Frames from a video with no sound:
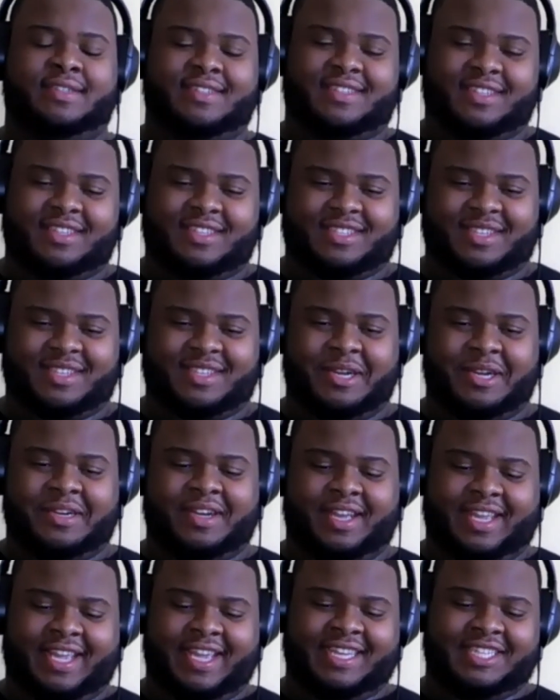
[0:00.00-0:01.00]
So
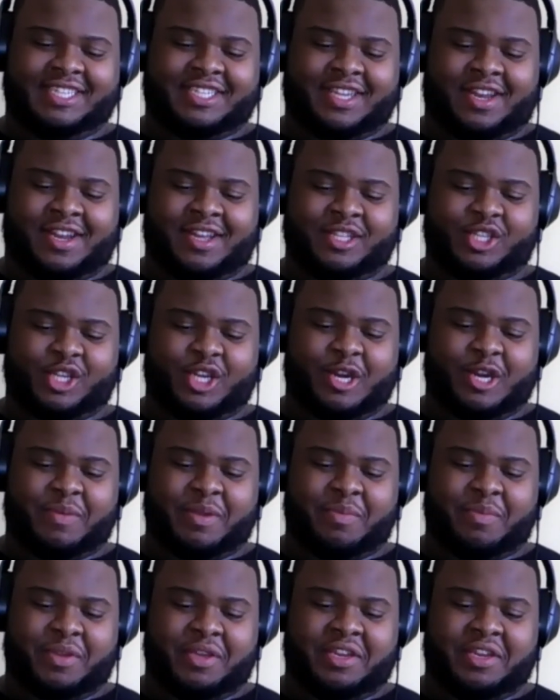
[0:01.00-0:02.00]
again, shout out to
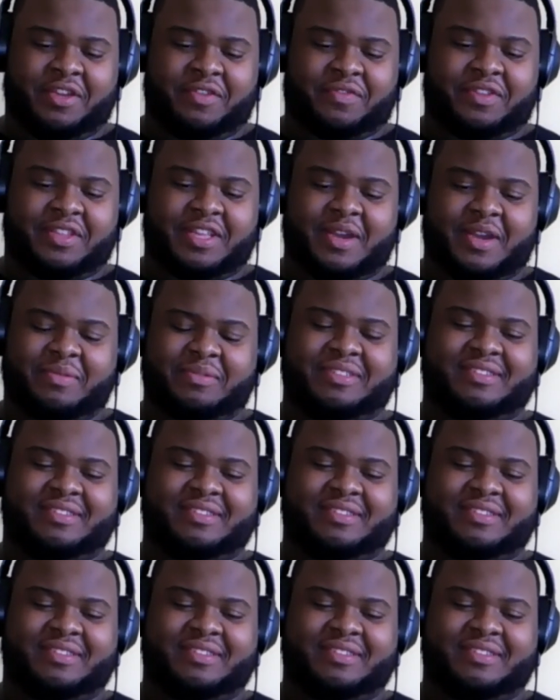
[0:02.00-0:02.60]
RPPD for that one.